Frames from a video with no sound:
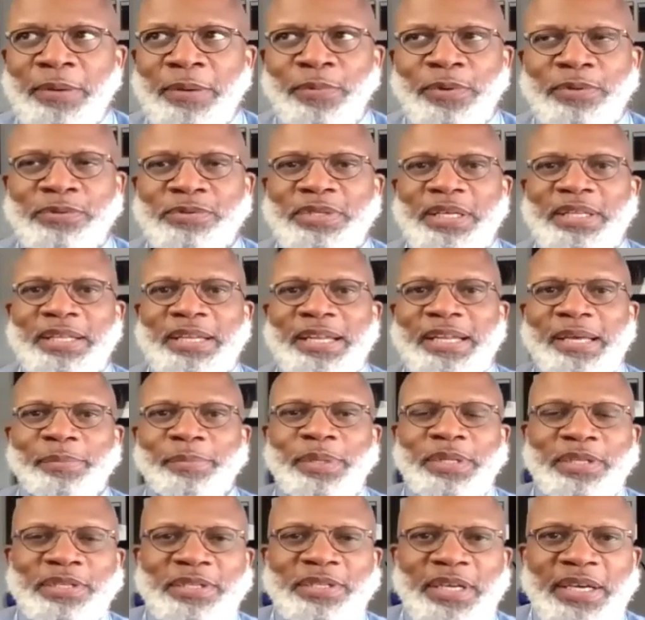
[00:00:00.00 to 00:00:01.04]
I won't say the
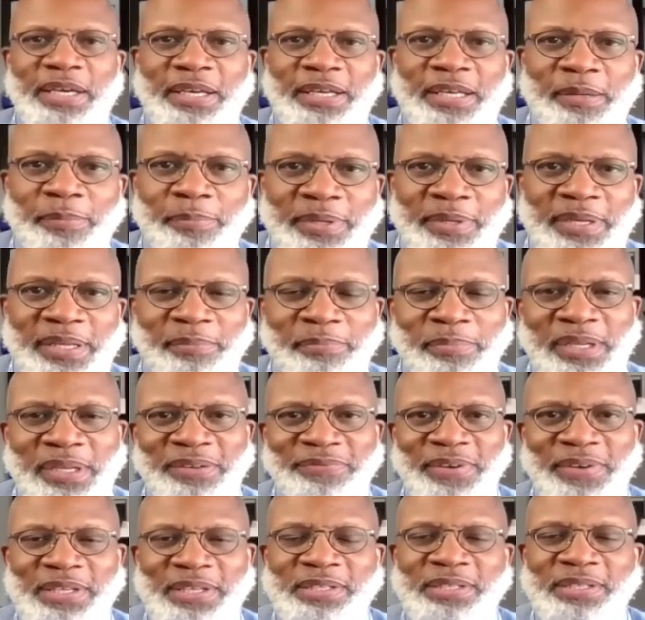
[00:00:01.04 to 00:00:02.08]
name of the tech company. If
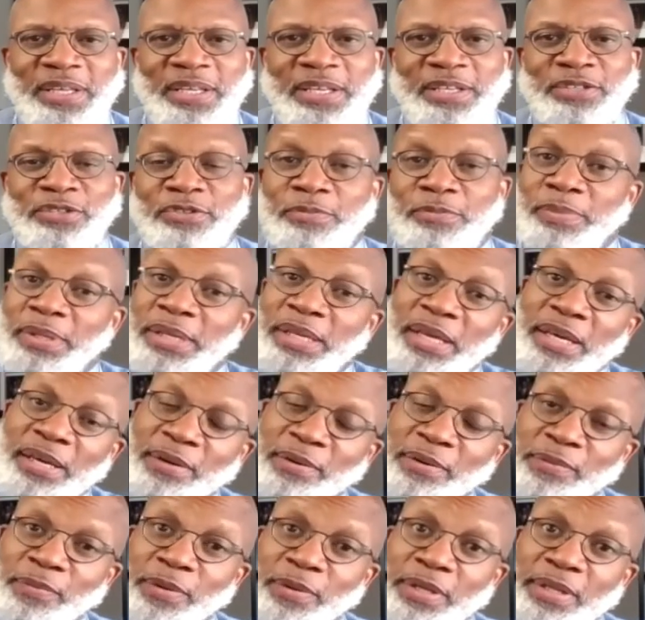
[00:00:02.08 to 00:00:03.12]
I said you'd be
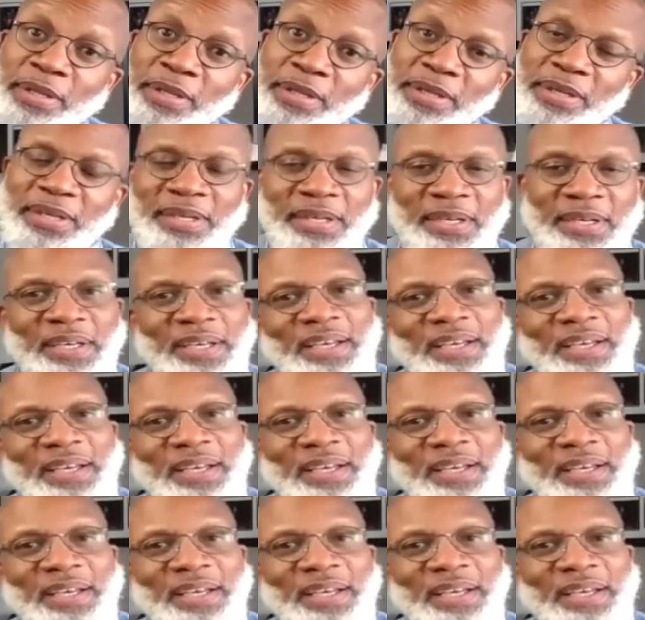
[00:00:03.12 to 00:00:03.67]
like, really?